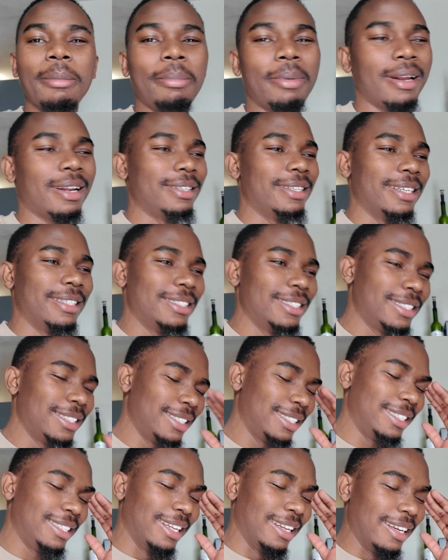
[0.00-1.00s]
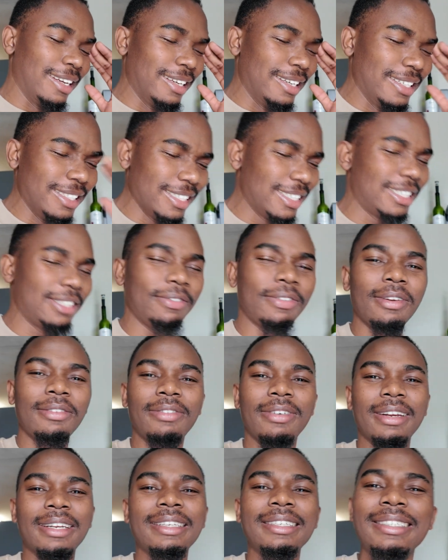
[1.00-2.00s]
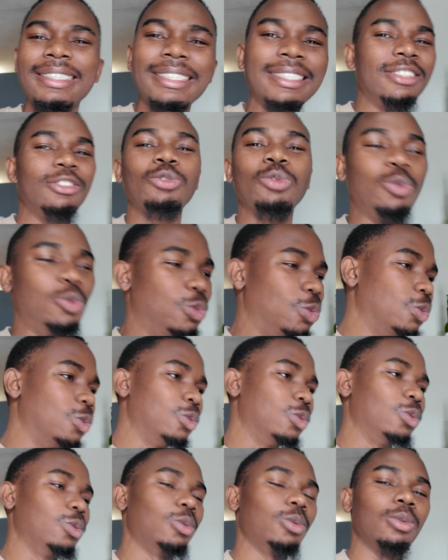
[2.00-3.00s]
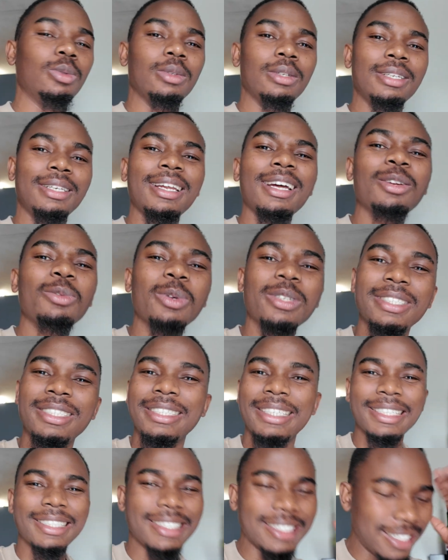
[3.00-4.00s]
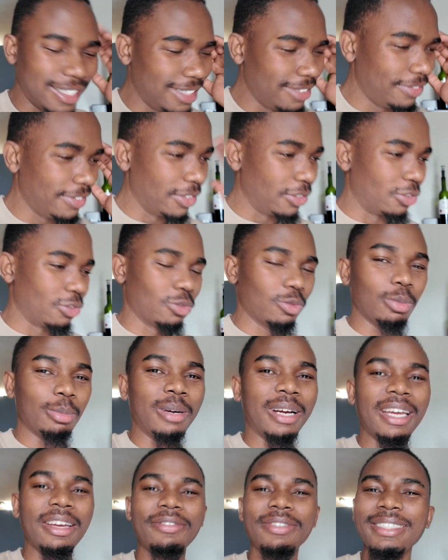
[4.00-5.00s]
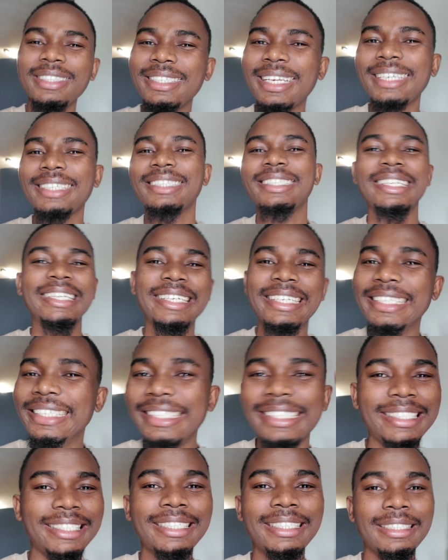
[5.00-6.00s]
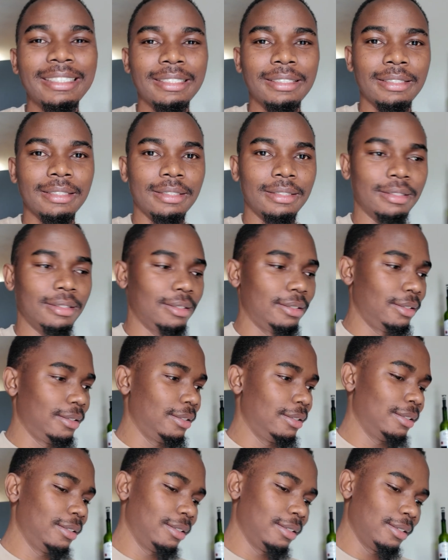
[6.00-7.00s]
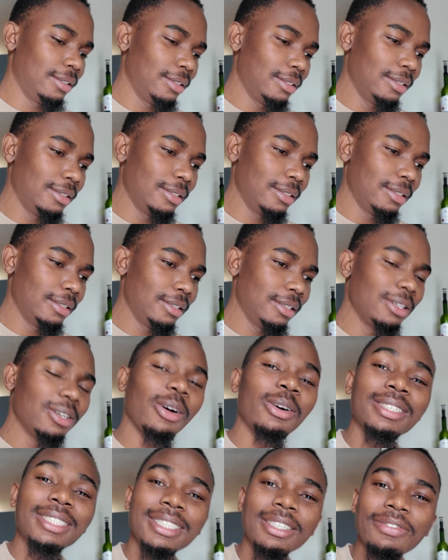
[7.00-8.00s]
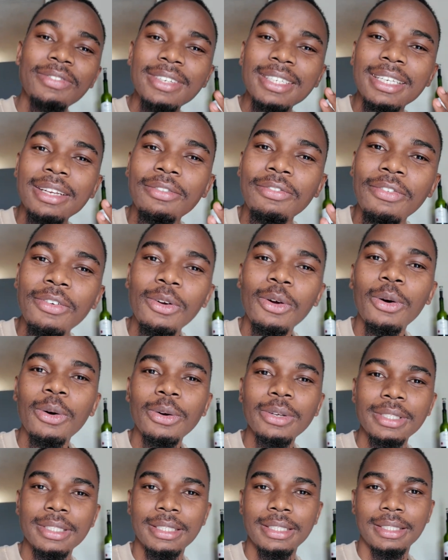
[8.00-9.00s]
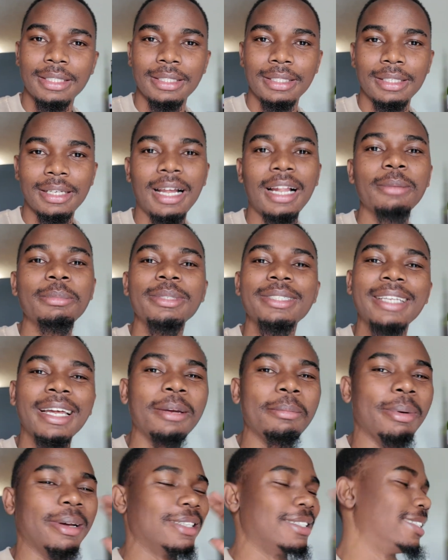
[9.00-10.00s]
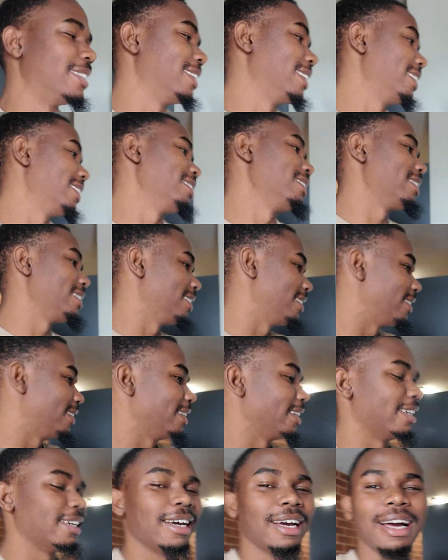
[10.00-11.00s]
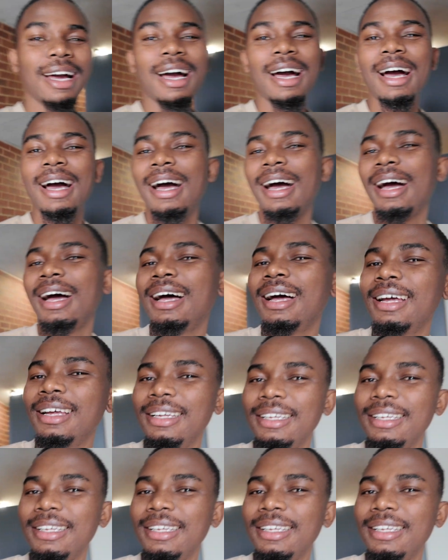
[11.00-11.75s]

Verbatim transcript: brother, this is the least favorite thing to do. That was just the living room. I haven't touched the kitchen. Not even the floors. I'll be done by Sigisi here. Ah.